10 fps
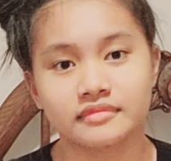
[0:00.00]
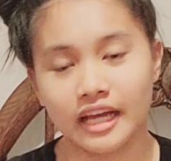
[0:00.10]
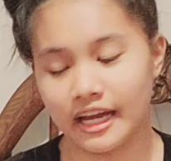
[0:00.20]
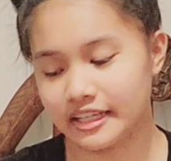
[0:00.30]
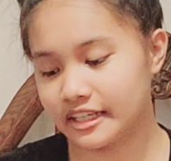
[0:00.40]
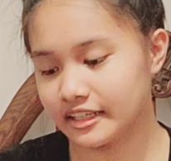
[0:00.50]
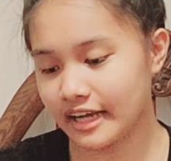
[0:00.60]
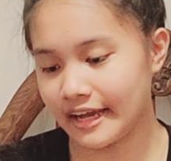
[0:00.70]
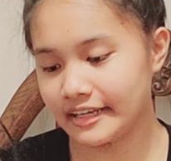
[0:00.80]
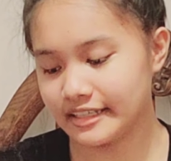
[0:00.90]
And here,
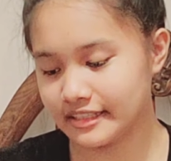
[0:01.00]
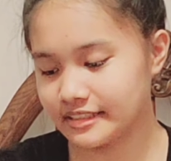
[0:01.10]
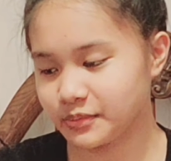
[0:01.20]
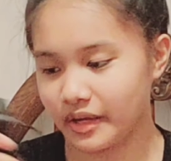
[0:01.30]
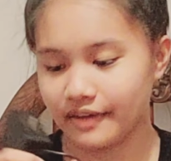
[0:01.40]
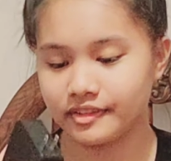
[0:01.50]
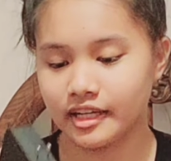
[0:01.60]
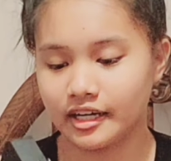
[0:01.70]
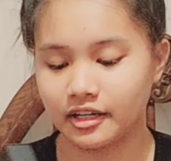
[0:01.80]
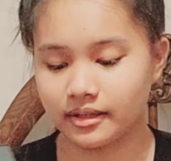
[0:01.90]
guys, we have
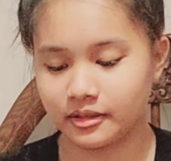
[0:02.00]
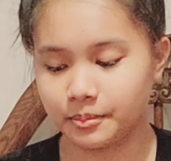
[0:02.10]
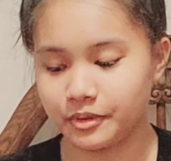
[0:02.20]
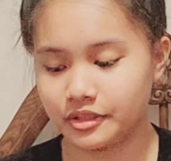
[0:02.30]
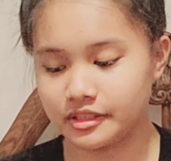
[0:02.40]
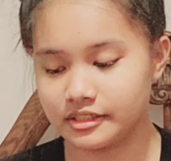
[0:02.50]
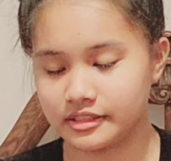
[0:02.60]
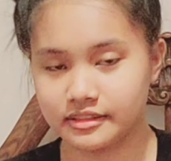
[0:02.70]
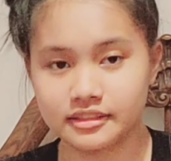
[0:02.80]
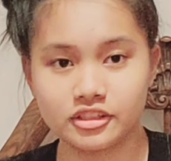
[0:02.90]
the
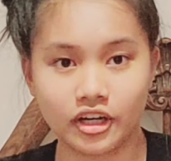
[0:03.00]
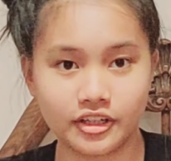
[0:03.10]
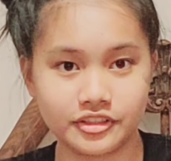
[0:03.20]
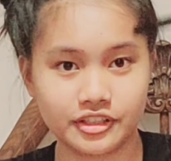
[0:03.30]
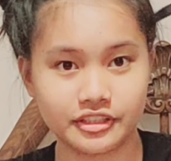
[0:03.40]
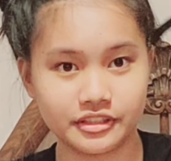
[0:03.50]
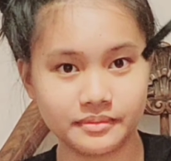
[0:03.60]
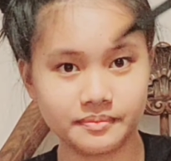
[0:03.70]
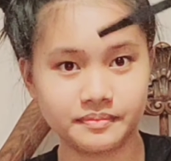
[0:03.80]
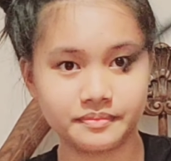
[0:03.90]
computer's charger.
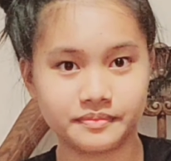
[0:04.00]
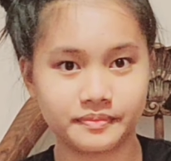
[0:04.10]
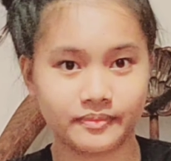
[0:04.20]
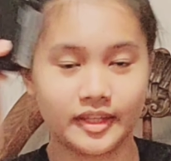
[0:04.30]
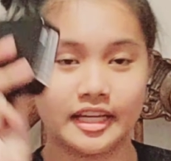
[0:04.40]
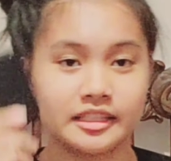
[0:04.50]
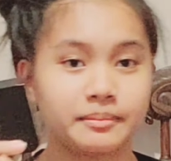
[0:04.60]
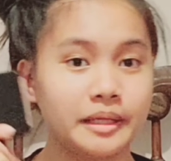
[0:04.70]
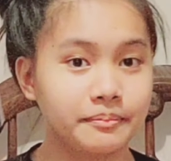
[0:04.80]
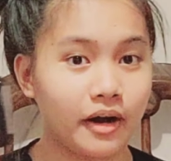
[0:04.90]
It has a
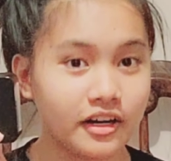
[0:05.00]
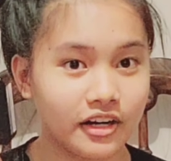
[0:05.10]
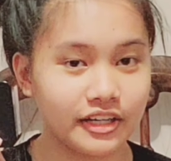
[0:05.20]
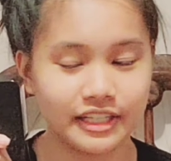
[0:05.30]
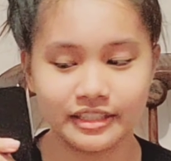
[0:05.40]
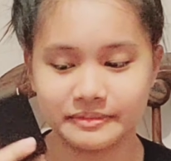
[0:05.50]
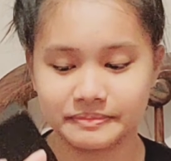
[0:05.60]
big bar on it.